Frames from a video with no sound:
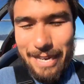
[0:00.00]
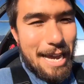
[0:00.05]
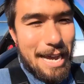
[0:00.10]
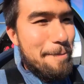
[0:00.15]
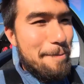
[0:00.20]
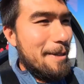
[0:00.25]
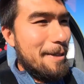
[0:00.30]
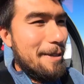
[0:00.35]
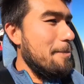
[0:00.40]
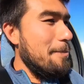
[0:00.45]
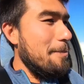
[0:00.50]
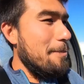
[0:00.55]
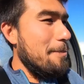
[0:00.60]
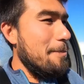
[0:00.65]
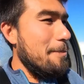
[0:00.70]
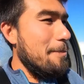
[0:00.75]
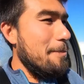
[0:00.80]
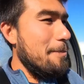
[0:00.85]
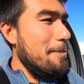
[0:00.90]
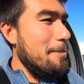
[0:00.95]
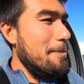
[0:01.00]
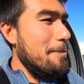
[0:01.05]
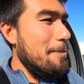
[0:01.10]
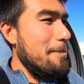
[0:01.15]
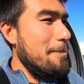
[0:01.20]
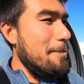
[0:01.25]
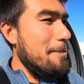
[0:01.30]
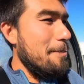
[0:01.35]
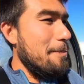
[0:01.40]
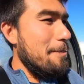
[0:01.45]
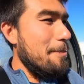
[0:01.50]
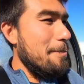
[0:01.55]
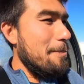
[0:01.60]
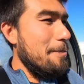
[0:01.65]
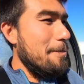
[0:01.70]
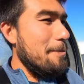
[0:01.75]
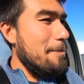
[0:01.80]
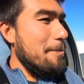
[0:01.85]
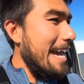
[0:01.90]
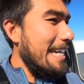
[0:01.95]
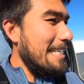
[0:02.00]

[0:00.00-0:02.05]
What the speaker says: I was kind of, to